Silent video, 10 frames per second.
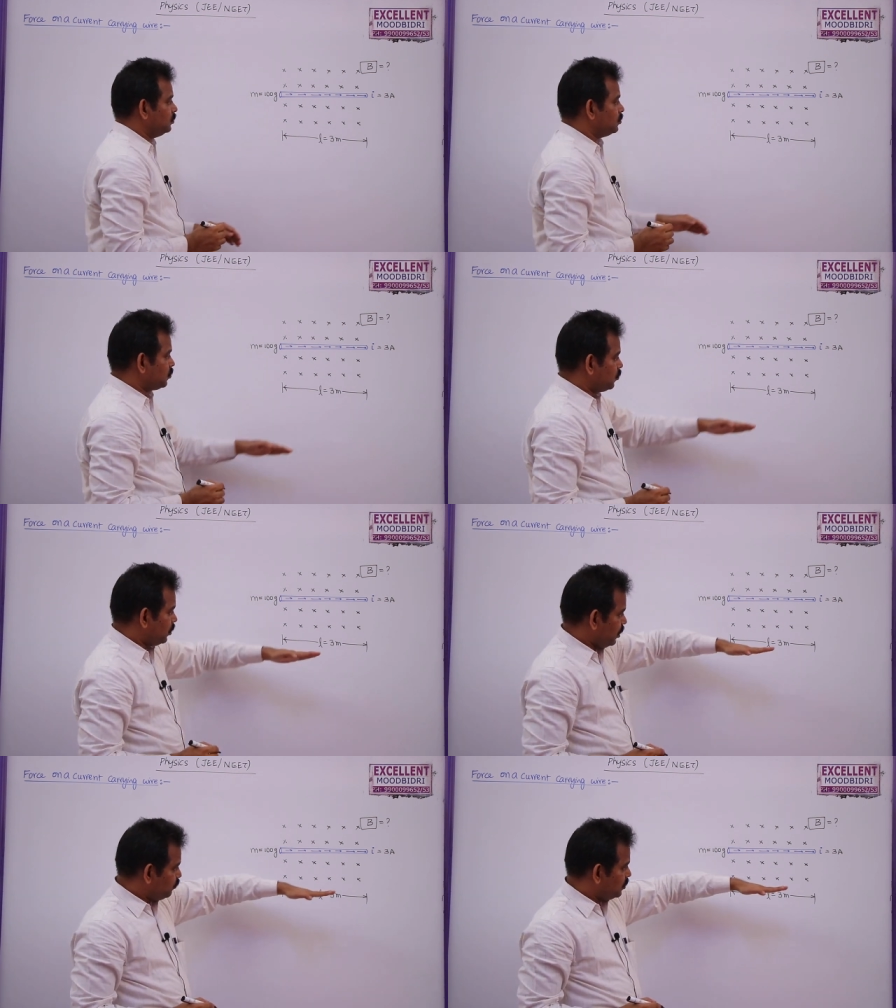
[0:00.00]
So to
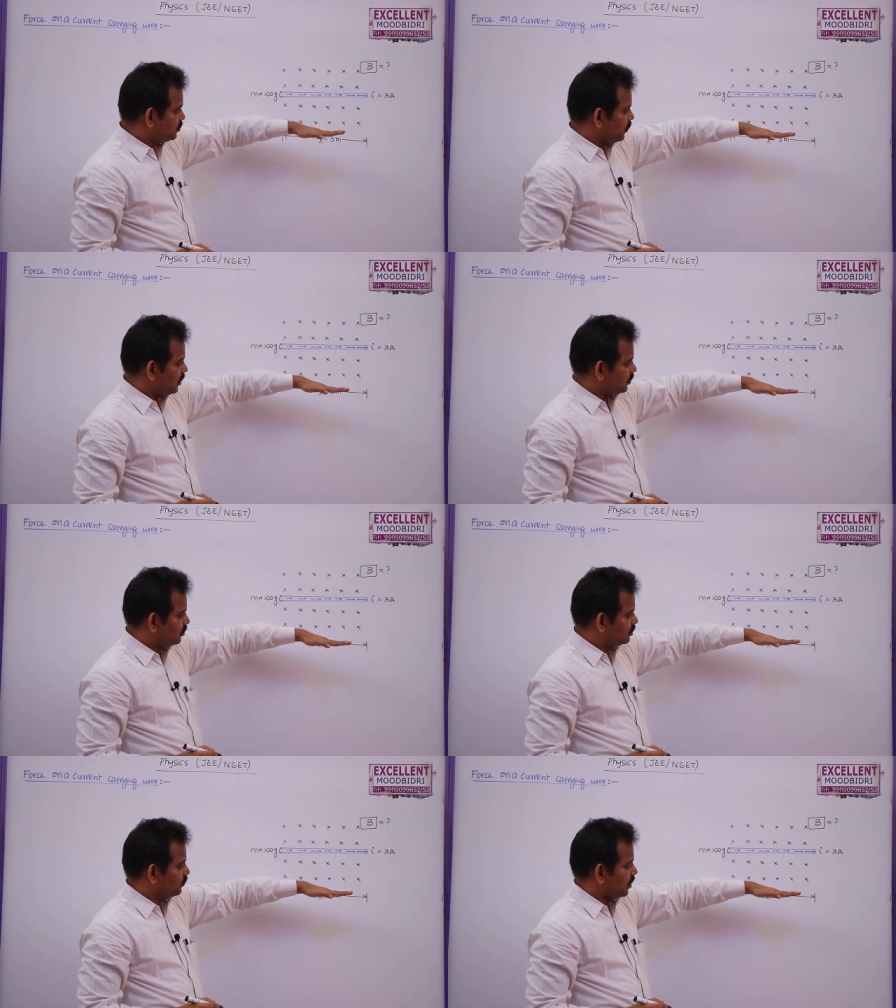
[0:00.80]
keep this wire
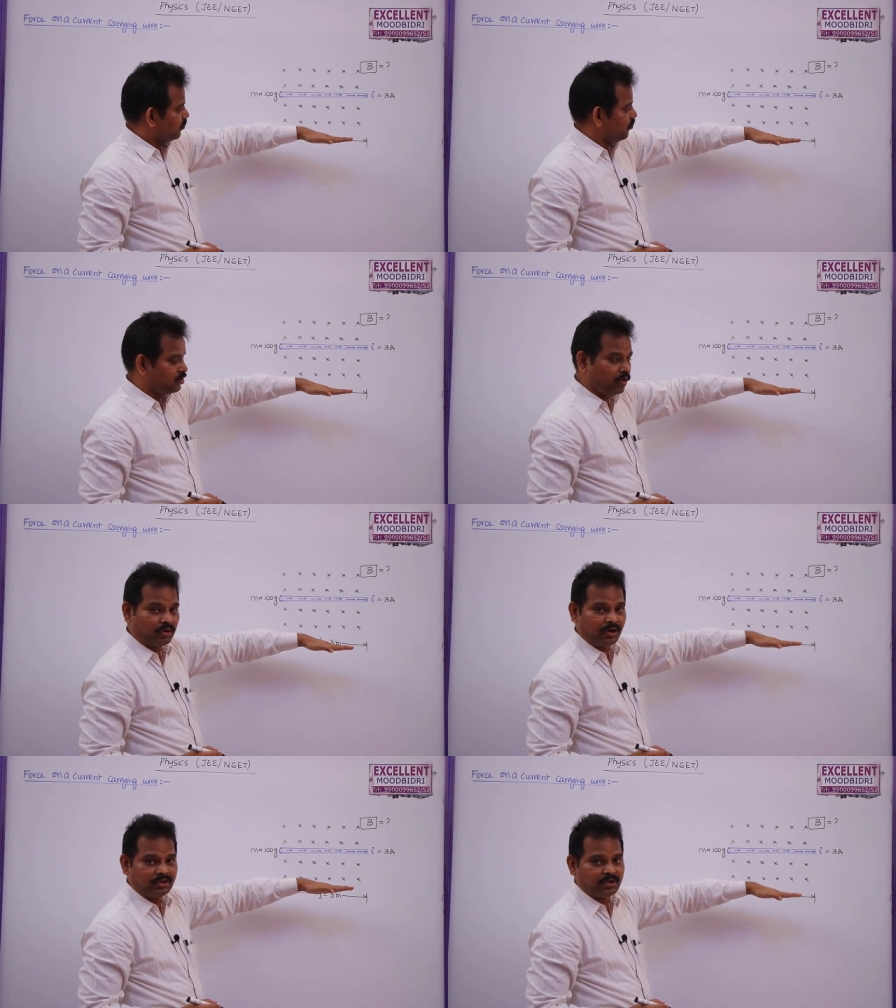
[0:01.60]
in this one
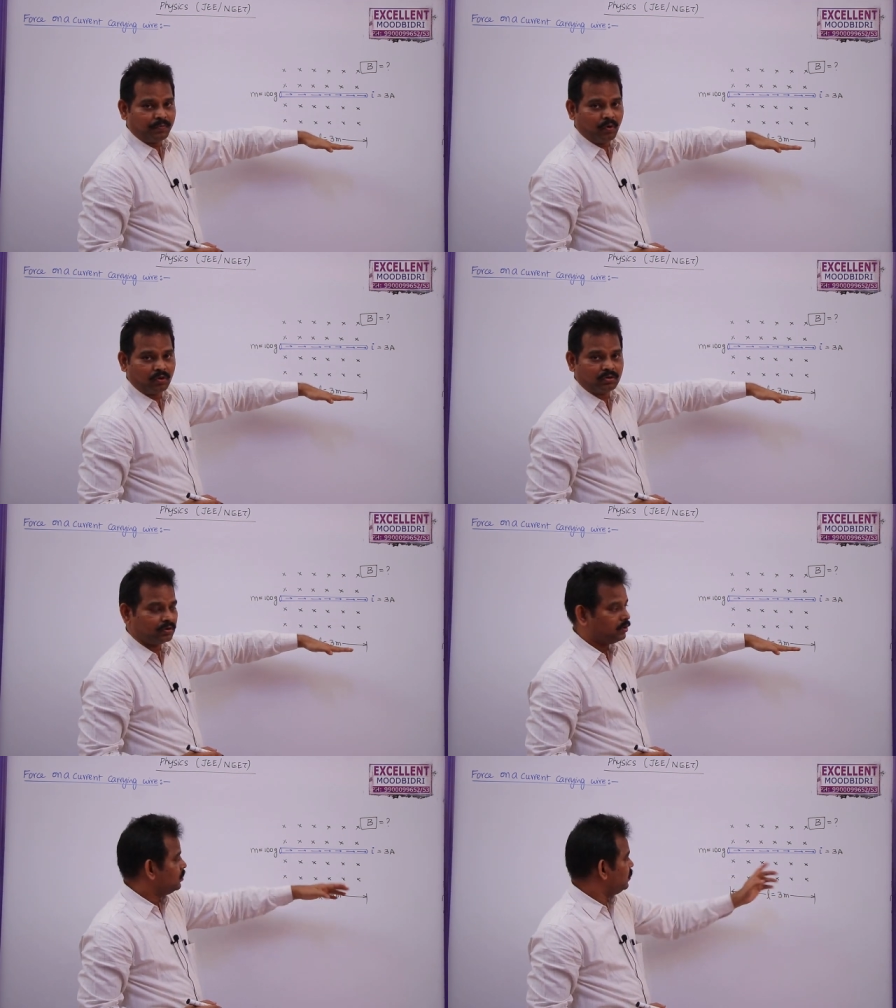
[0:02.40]
without any support,
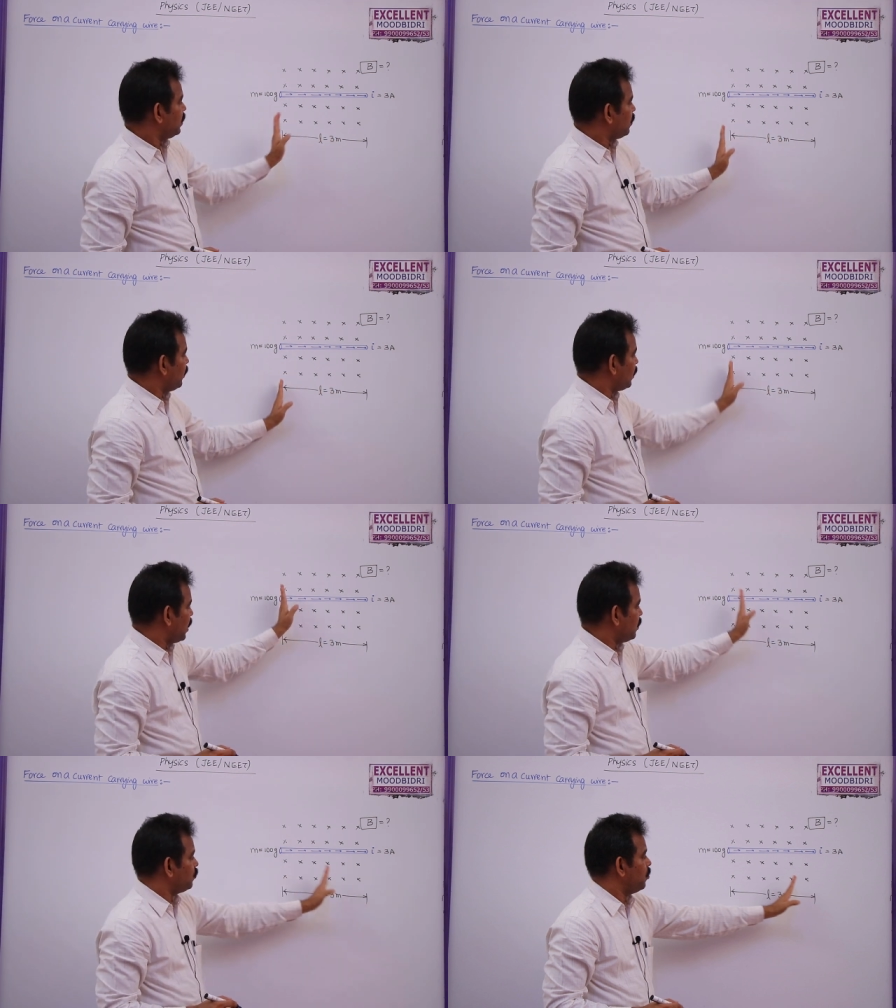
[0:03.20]
here we are
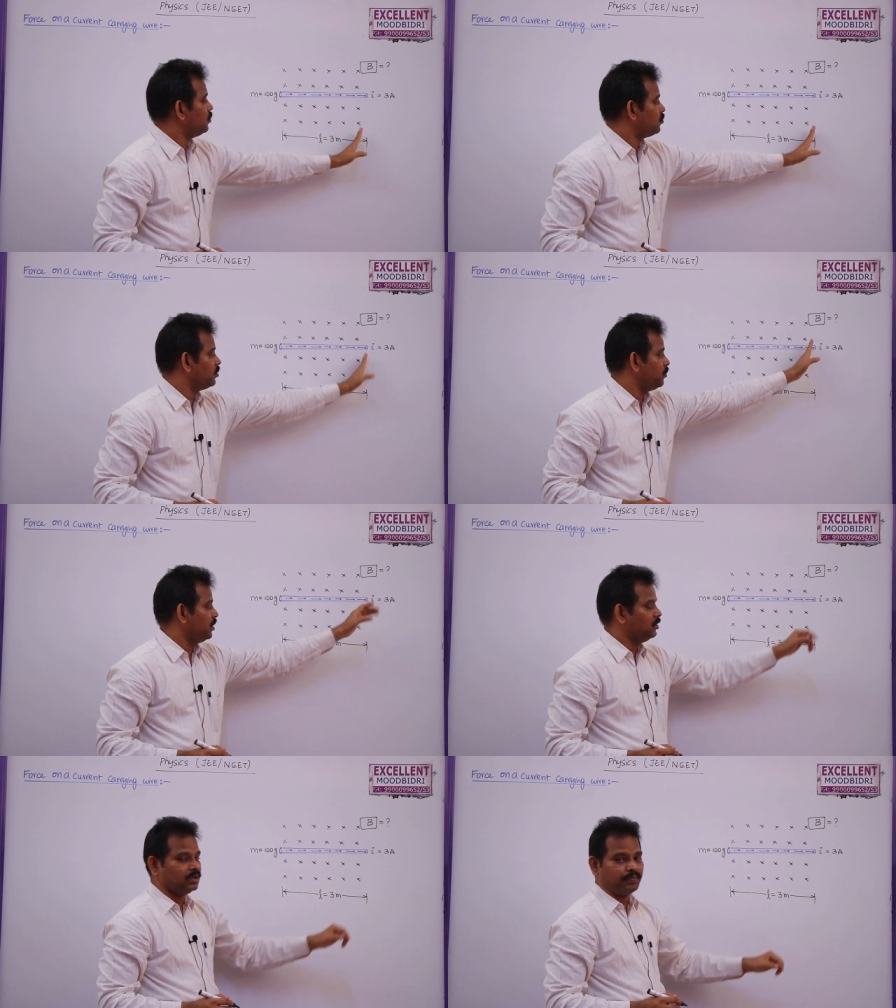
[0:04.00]
not going to keep
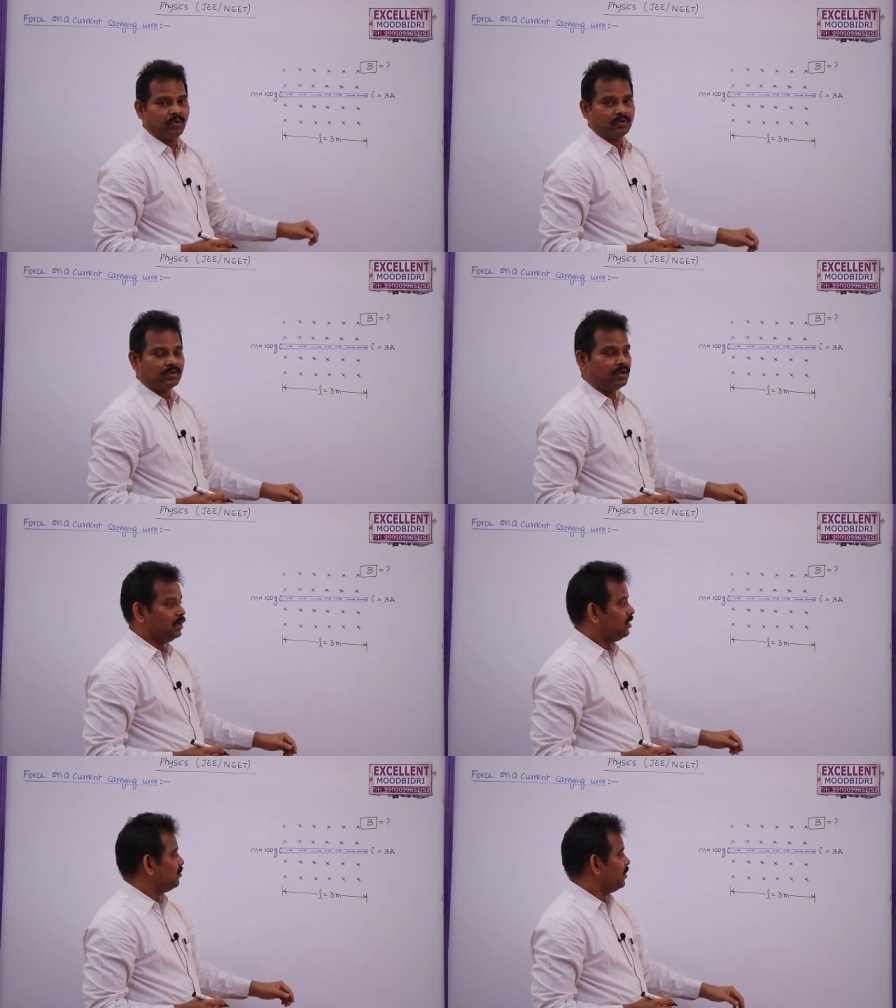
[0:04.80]
any support.
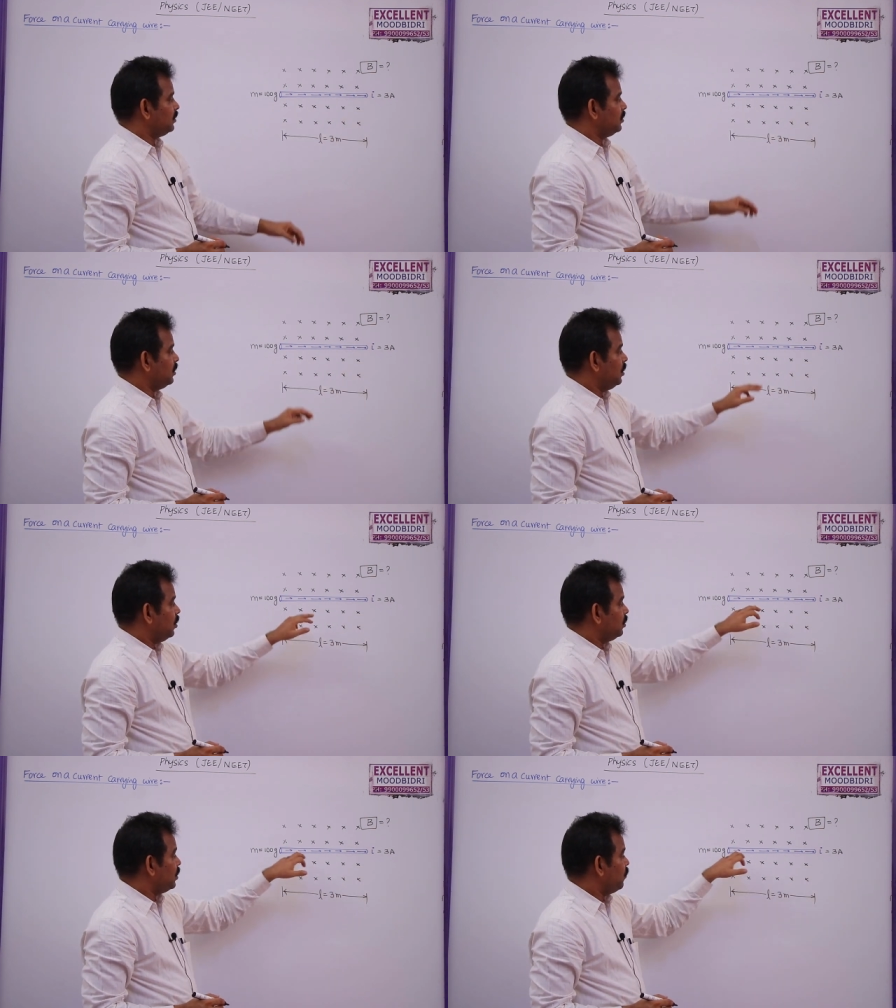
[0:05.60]
But uh,
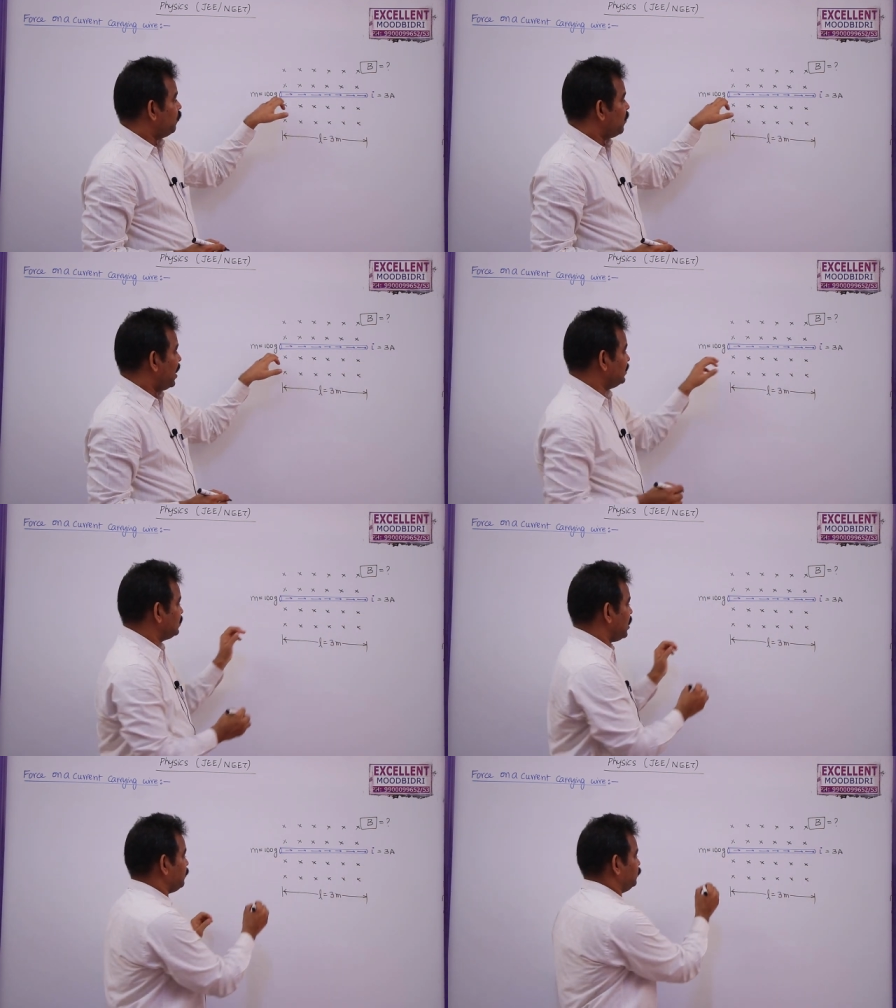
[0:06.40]
the
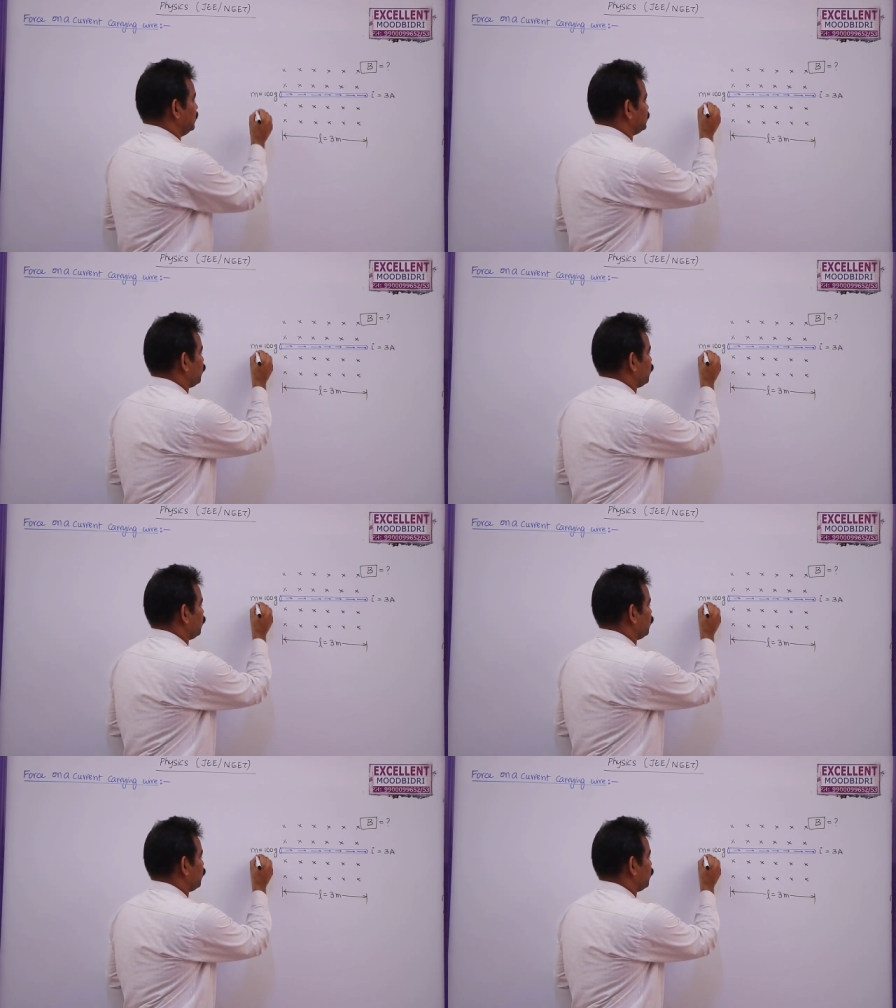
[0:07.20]
mass of this